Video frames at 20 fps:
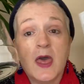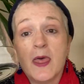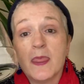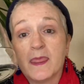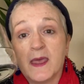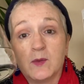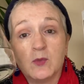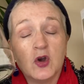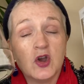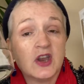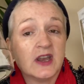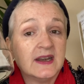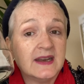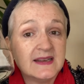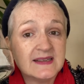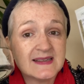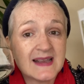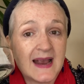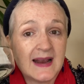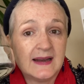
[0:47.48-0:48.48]
they work in
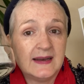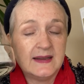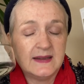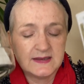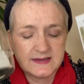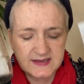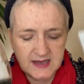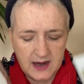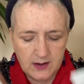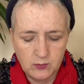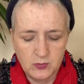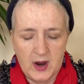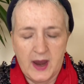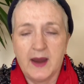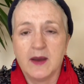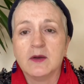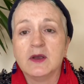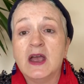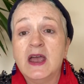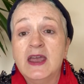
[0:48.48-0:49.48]
exactly the same way.
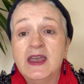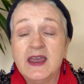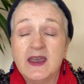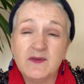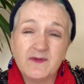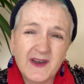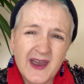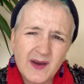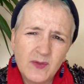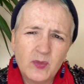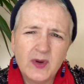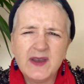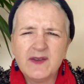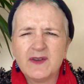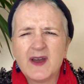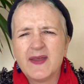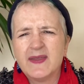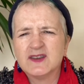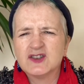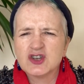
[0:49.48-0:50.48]
In fact, we
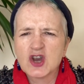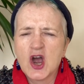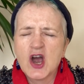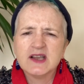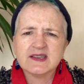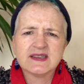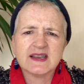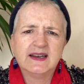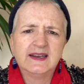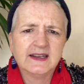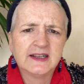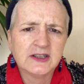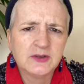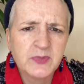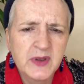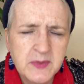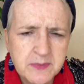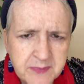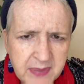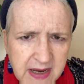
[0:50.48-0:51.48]
found the jars a little
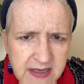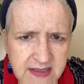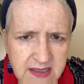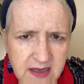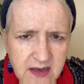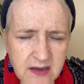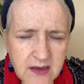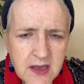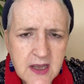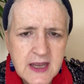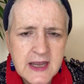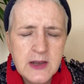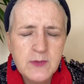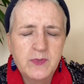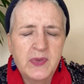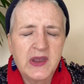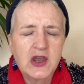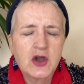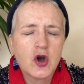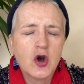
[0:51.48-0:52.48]
bit better
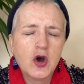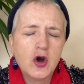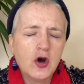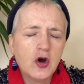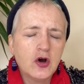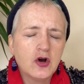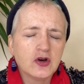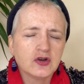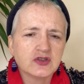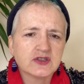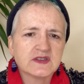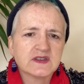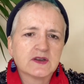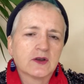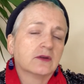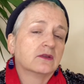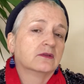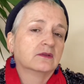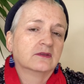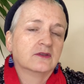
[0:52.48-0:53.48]
because
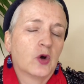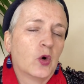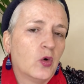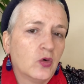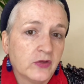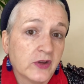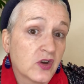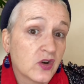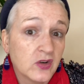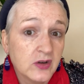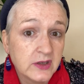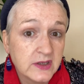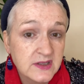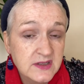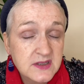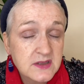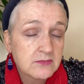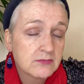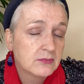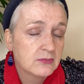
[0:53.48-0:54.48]
all the
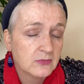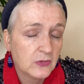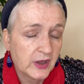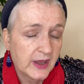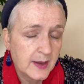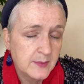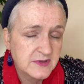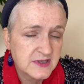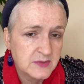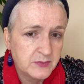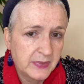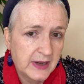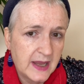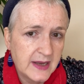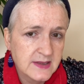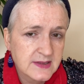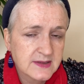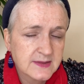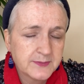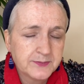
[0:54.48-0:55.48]
coins were kept in
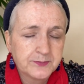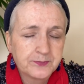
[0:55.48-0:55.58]
place.